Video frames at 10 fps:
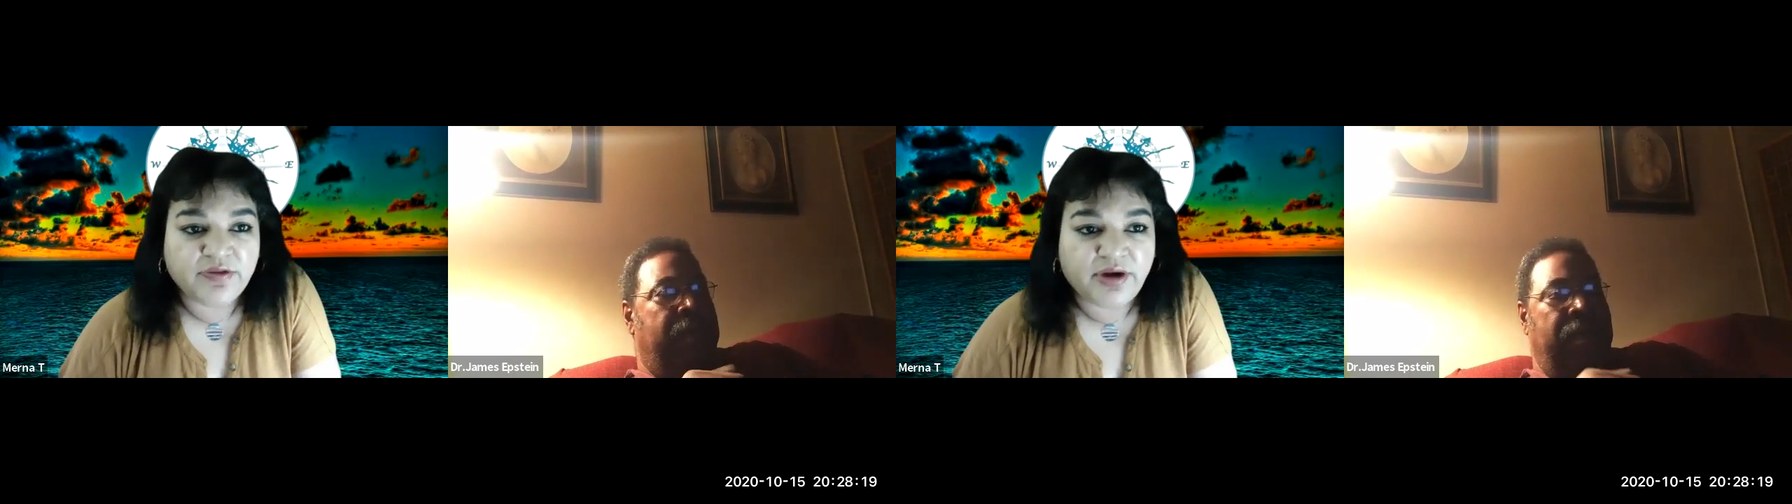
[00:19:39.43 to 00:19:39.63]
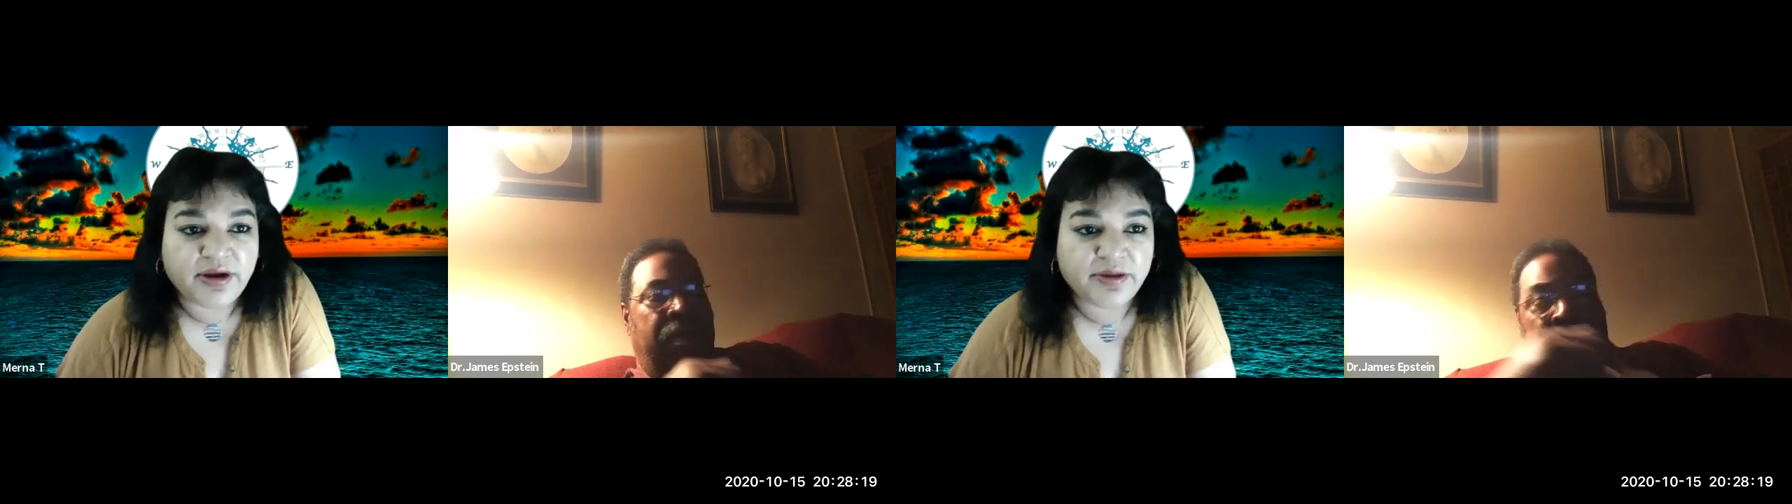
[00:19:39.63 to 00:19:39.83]

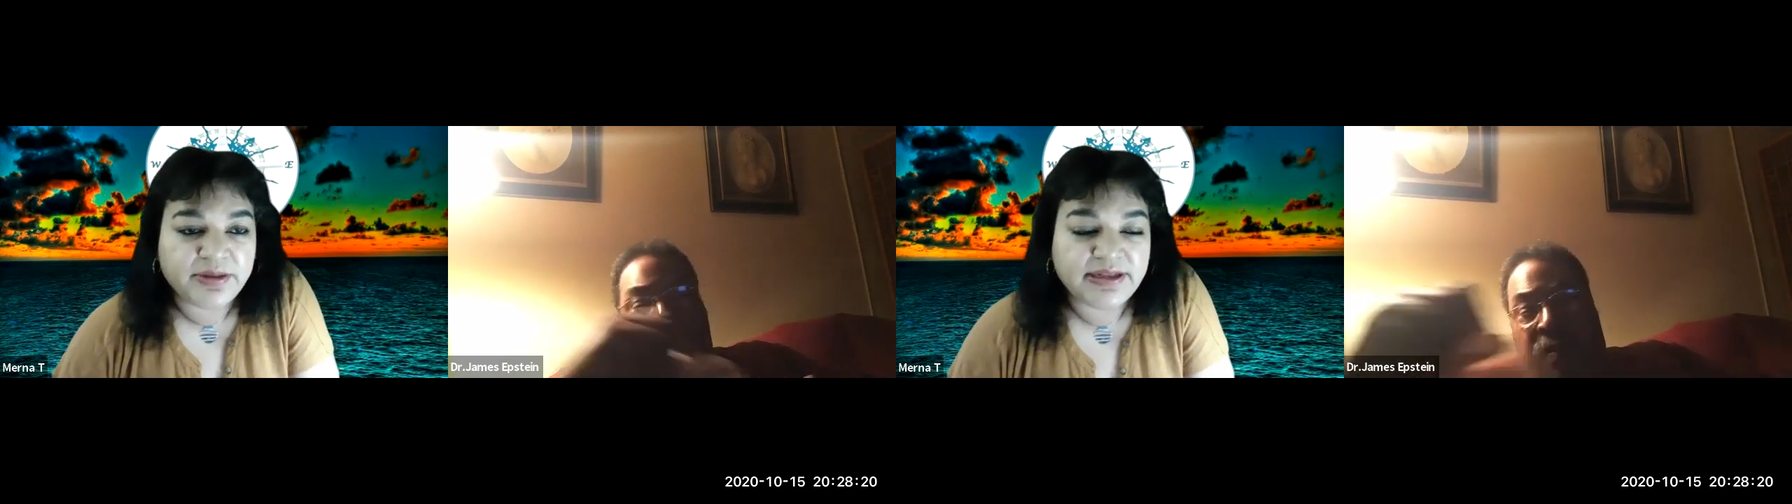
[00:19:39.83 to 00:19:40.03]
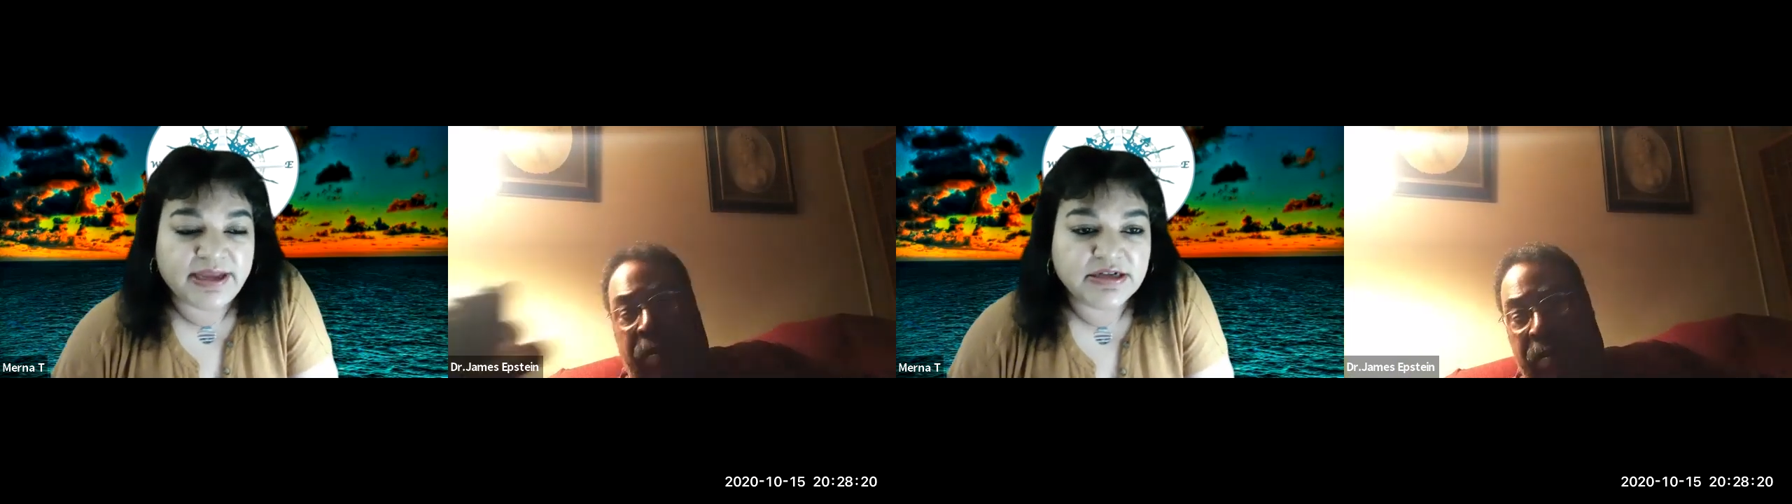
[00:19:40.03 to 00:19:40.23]

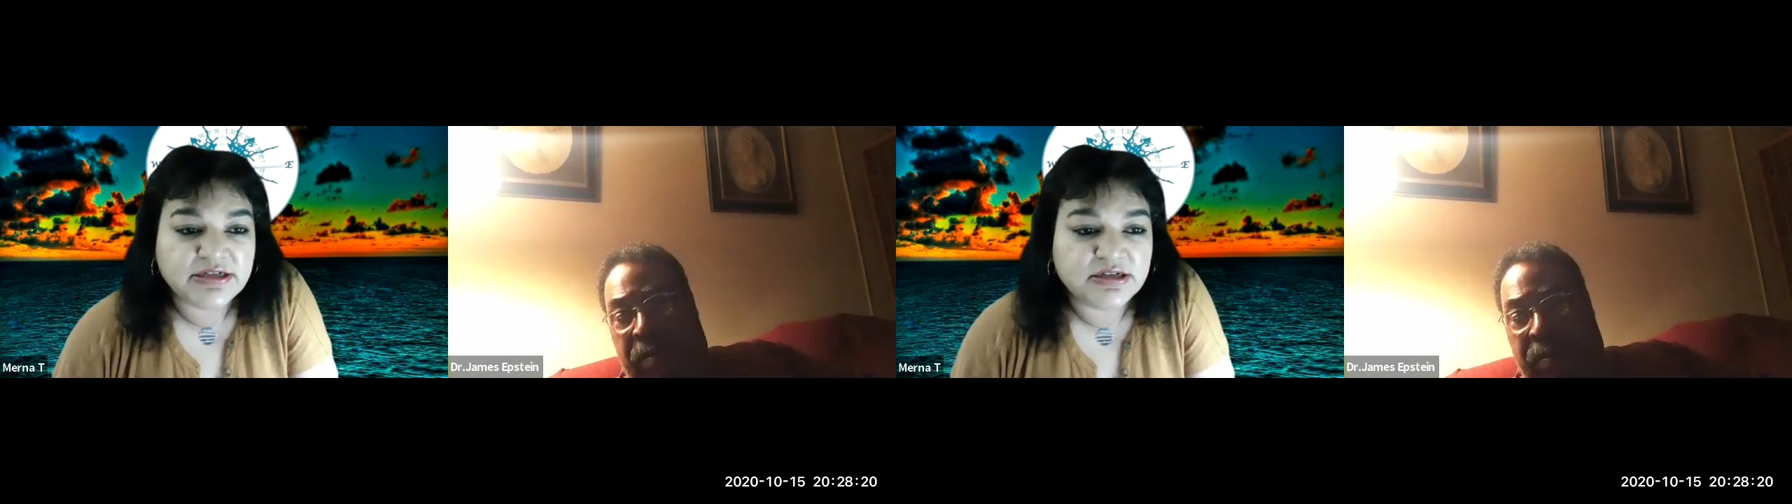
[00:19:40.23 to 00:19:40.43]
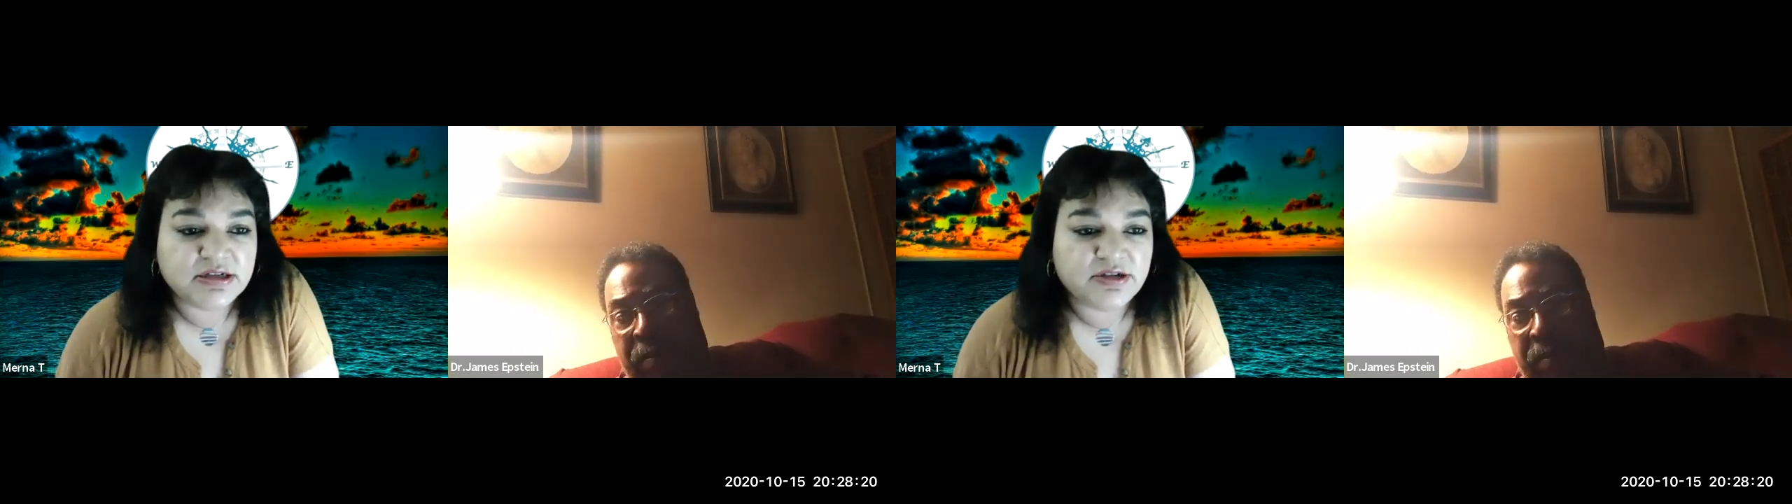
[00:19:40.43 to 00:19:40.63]

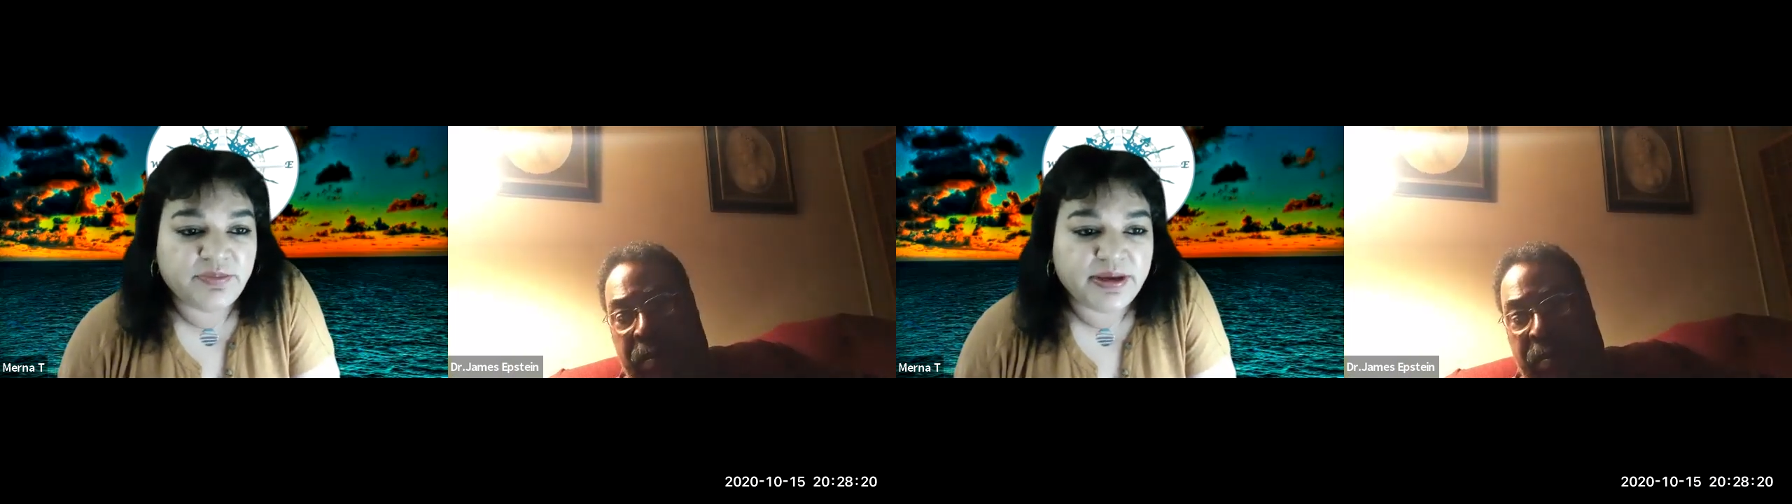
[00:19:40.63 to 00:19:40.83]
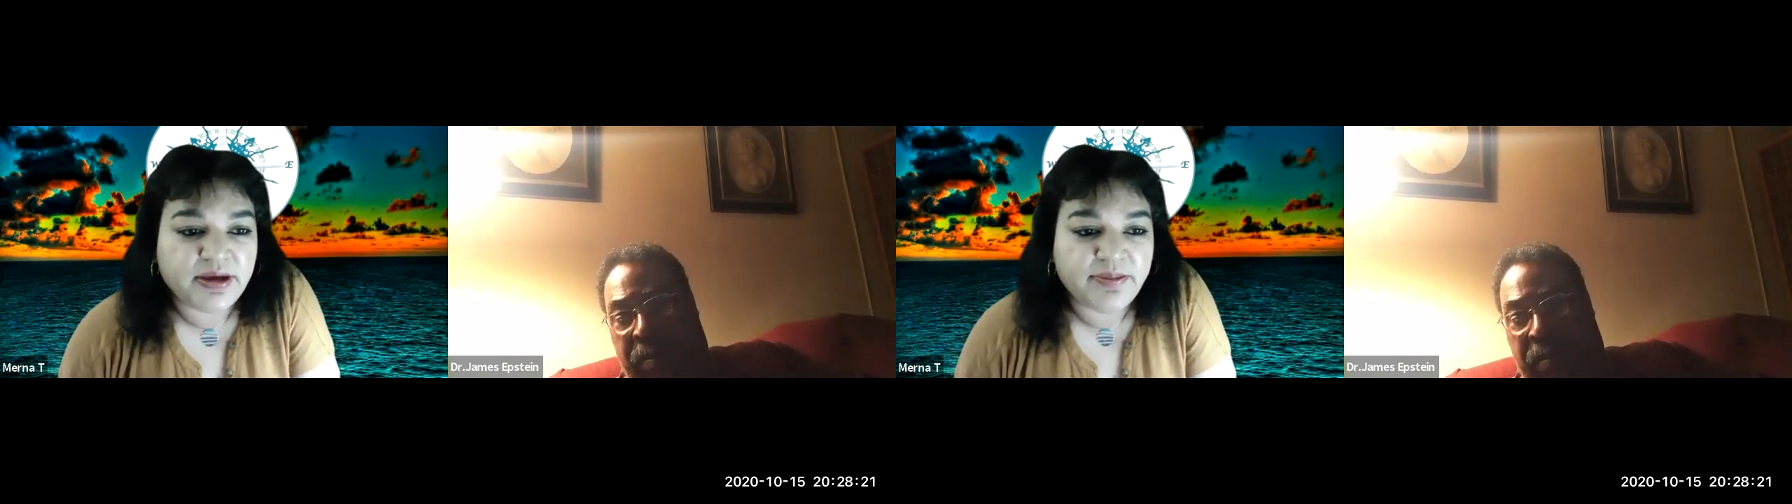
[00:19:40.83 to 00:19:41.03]
recommendation of
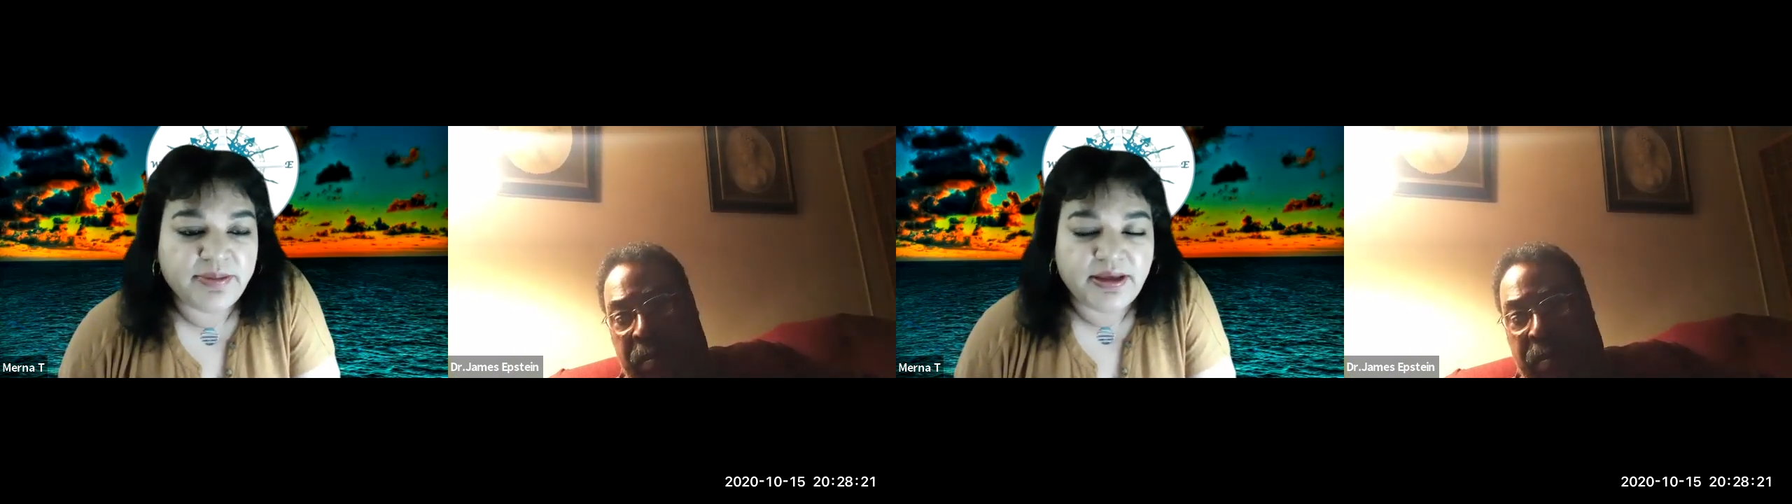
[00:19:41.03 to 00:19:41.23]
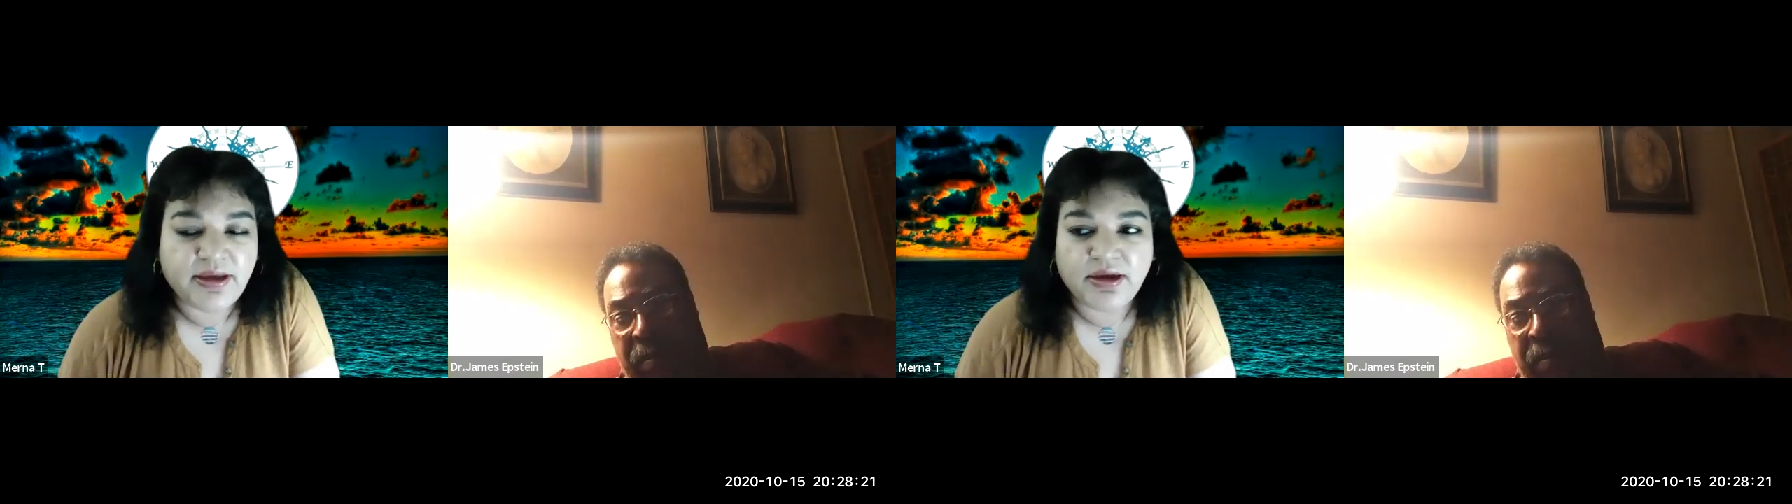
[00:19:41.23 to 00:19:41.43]

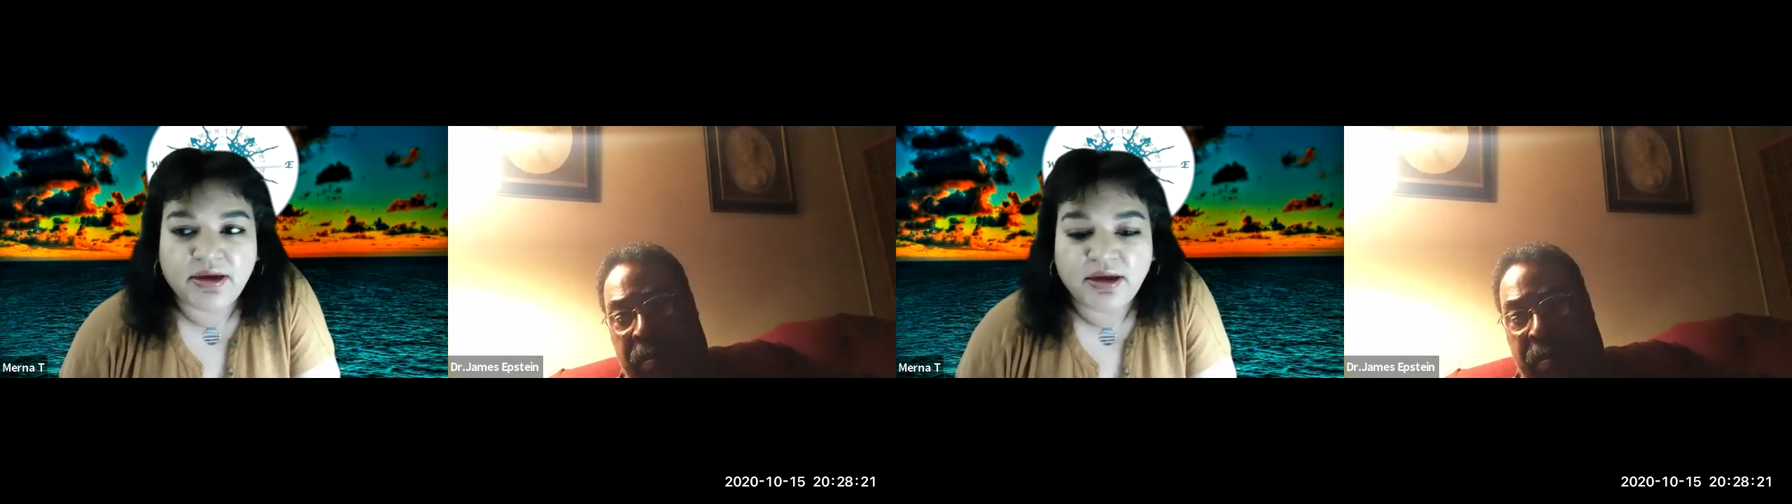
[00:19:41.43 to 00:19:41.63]
becoming a